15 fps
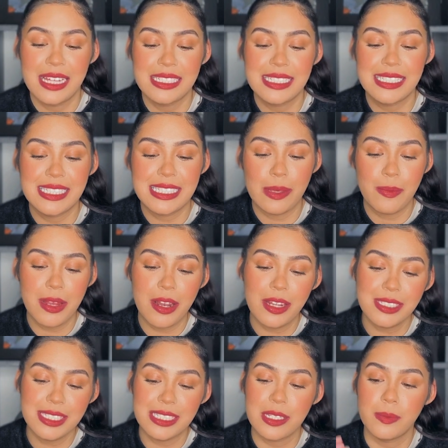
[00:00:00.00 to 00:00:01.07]

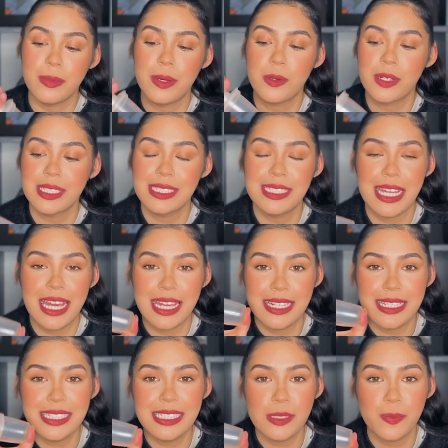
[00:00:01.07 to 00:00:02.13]
similar to the milk
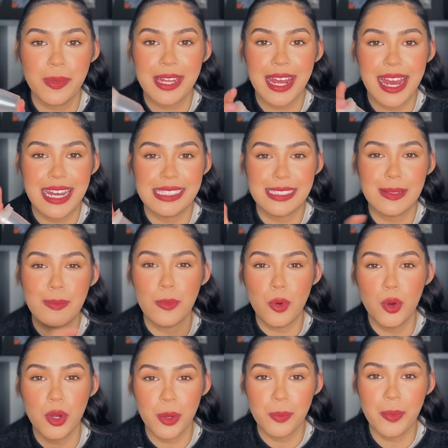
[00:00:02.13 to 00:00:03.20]
containers, but it has
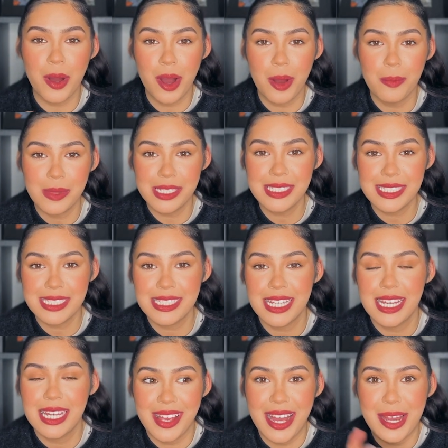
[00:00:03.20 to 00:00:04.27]
more compartments.
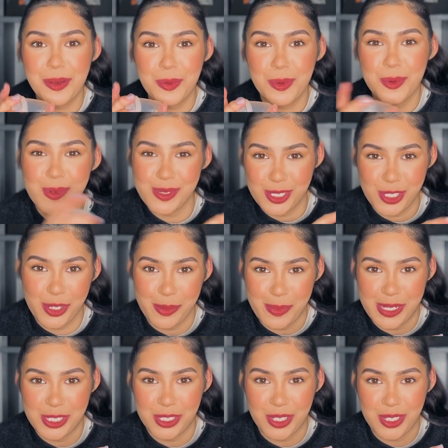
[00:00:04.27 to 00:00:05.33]
I will show a
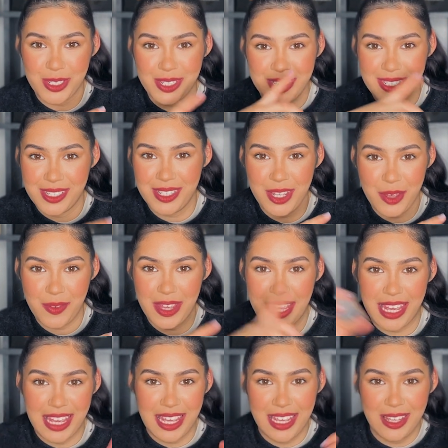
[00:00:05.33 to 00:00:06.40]
picture over
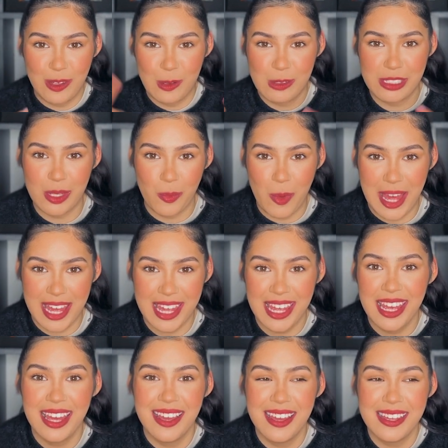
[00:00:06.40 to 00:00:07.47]
here or somewhere
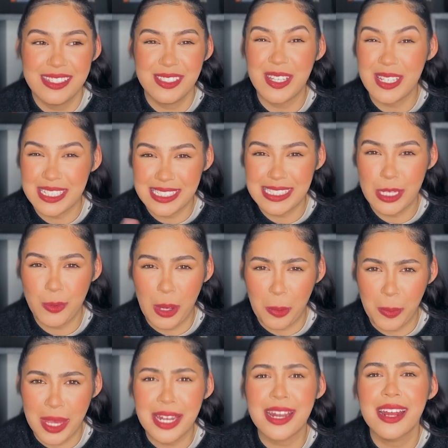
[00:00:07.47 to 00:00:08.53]
so you can see what I
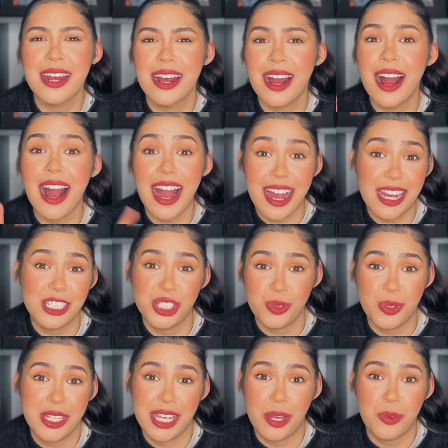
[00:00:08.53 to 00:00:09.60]
mean. I actually
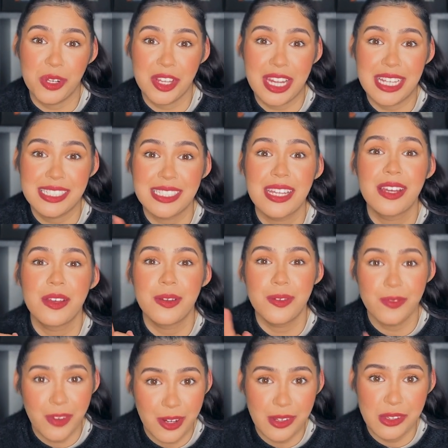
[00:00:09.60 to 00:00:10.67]
want to get one of these,
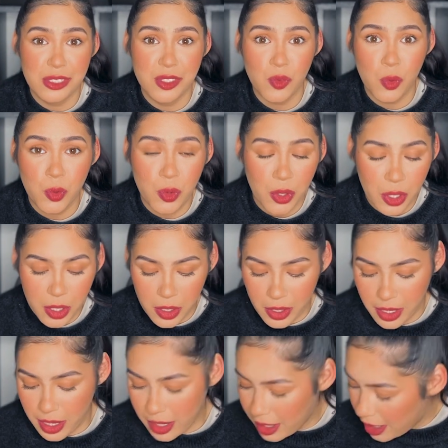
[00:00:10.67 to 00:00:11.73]
very useful.
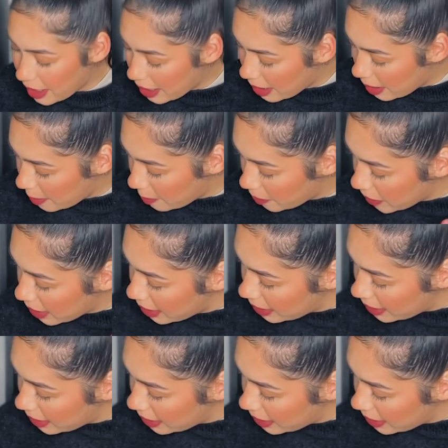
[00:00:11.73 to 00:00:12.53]
Yeah,